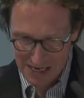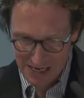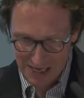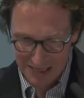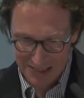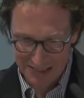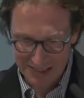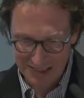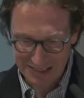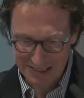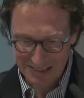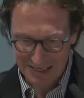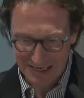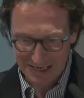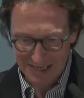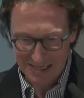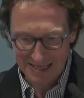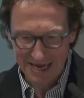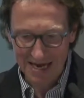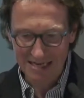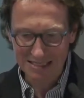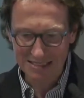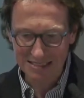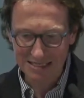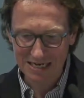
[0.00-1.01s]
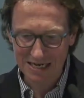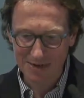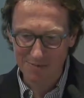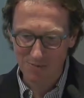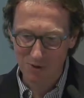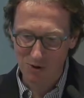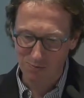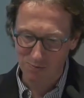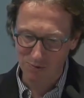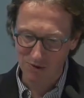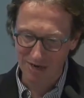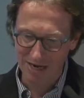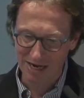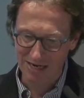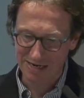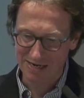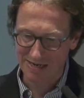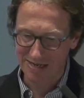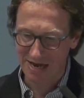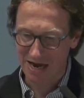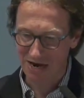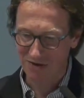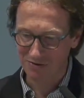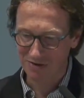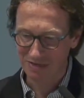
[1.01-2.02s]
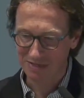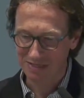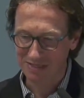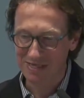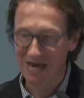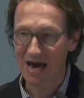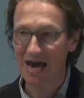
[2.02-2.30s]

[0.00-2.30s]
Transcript: In these densely populated areas,